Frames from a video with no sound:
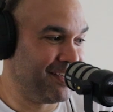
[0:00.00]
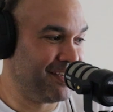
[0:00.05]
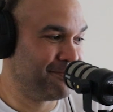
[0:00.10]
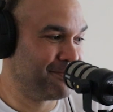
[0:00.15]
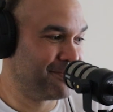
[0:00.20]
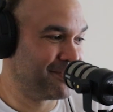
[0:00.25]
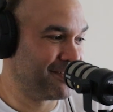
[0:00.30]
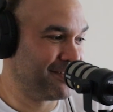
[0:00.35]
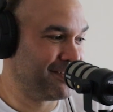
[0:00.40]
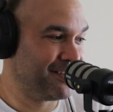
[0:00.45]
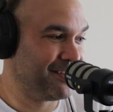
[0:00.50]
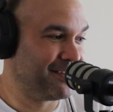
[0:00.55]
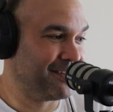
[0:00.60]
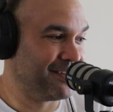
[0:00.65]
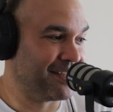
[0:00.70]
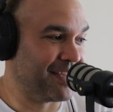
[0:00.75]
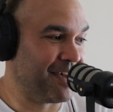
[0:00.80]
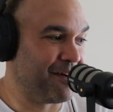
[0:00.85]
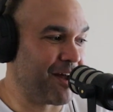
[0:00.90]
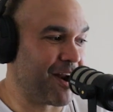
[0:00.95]

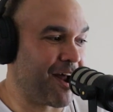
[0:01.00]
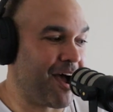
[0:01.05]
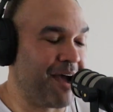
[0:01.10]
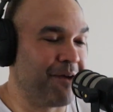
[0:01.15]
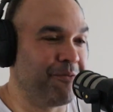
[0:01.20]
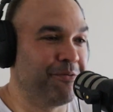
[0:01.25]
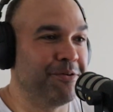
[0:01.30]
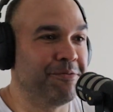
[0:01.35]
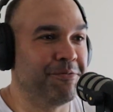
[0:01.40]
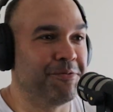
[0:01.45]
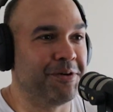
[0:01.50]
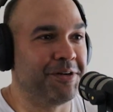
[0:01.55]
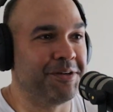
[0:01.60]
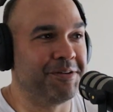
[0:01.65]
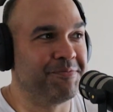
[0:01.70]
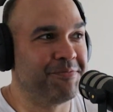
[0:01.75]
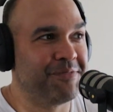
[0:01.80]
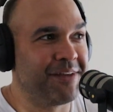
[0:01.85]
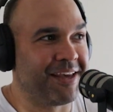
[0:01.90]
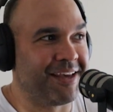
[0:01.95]
absolutely. Awesome. And I wouldn't want to.
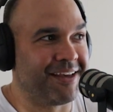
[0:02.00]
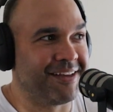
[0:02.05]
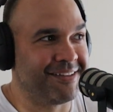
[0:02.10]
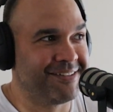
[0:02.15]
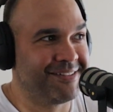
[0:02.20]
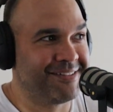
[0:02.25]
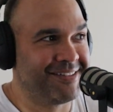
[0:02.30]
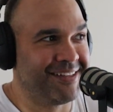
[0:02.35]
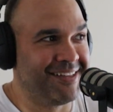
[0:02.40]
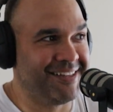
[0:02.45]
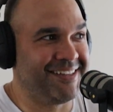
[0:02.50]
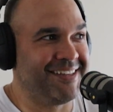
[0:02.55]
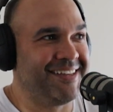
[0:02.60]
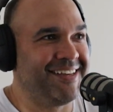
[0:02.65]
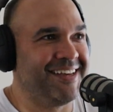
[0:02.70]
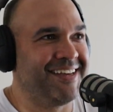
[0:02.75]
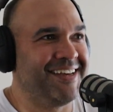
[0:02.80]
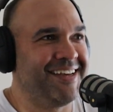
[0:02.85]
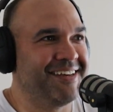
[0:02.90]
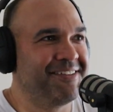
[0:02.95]
Yeah,
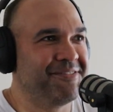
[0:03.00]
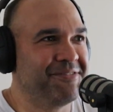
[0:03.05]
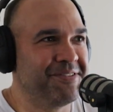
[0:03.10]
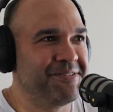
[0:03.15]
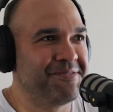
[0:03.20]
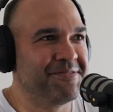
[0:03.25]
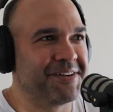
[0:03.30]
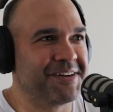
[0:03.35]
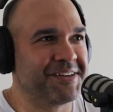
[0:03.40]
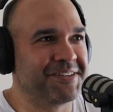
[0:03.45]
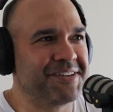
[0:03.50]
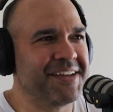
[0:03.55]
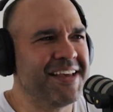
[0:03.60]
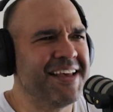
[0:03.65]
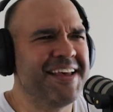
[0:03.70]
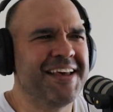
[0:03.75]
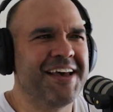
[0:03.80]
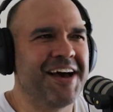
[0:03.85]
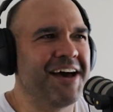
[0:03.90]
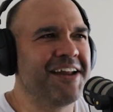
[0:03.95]
I wouldn't want to.
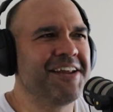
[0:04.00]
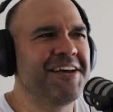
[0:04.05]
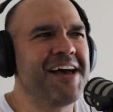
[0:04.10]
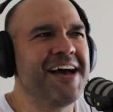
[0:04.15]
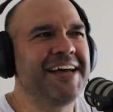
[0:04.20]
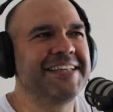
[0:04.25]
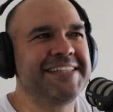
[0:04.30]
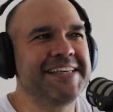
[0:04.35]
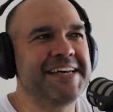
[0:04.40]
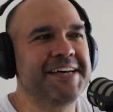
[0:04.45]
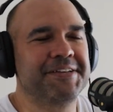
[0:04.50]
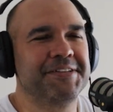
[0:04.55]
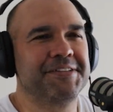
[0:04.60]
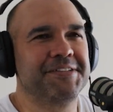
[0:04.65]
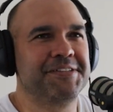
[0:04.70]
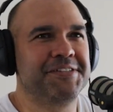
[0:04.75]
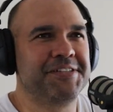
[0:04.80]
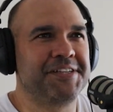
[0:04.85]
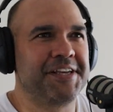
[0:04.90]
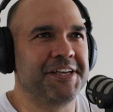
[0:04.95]
I doubt
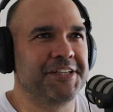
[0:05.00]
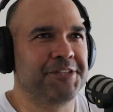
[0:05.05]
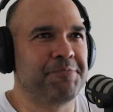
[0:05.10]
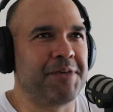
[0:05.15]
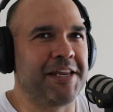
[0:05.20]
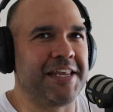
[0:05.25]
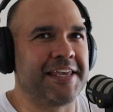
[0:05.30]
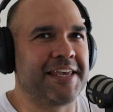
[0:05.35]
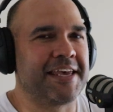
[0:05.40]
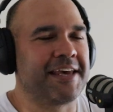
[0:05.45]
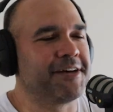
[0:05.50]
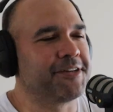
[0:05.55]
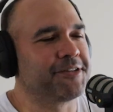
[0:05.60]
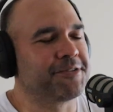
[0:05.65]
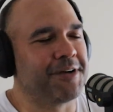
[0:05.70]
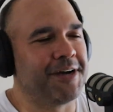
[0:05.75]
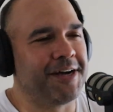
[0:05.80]
she gets many counter